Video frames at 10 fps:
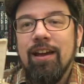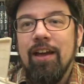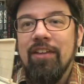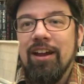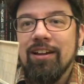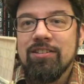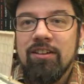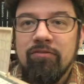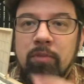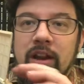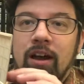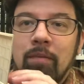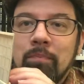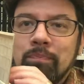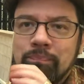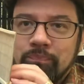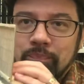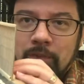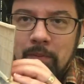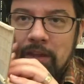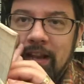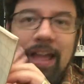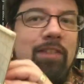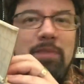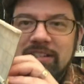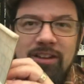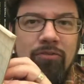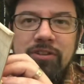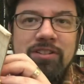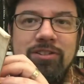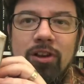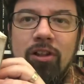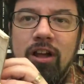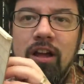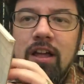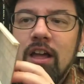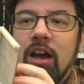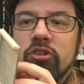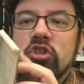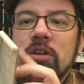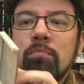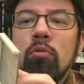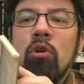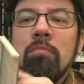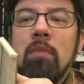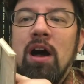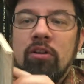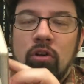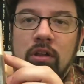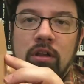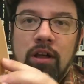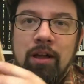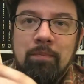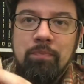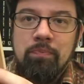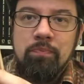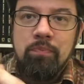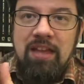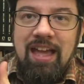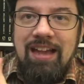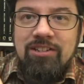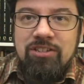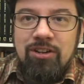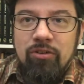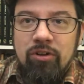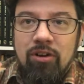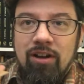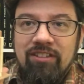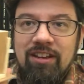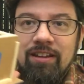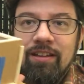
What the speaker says: and that kind of stuff. But I'm getting ahead of myself. This is all a chipboard model. The exterior of it,